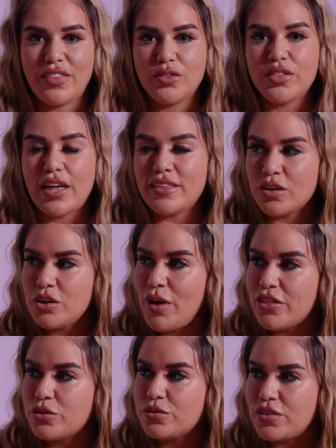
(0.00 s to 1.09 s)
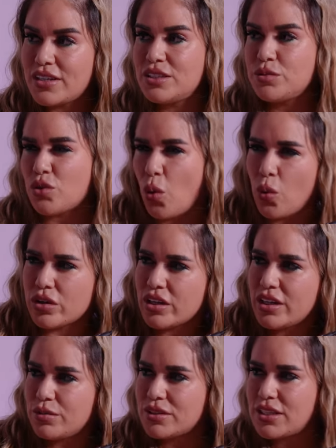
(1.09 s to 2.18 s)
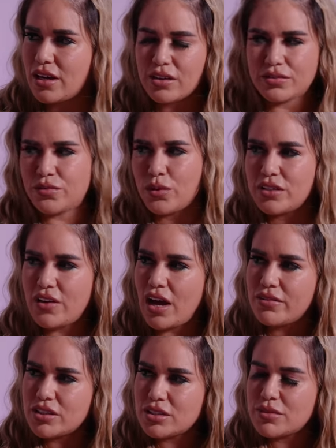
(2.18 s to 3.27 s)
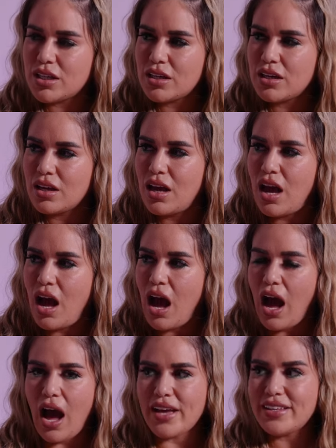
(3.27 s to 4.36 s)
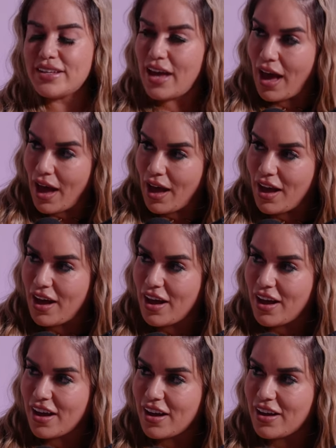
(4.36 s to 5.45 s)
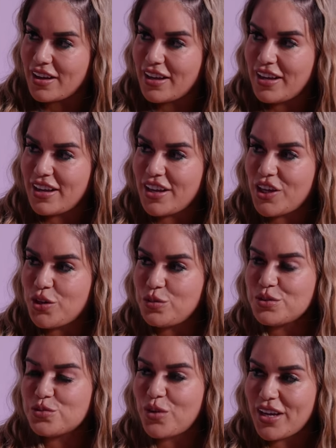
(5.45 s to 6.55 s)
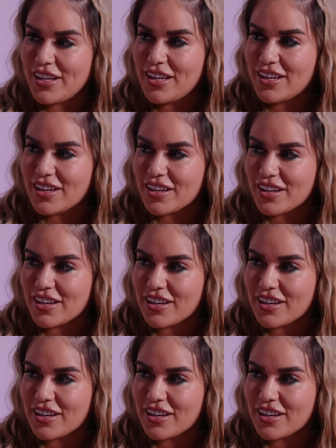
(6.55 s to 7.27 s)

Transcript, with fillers: I, th- I, think we met through friends. He was older. He okay. was like 45 so he, or he was like incognito. He was like yeah. he was waiting until like festering to be waiting. like, how do I tell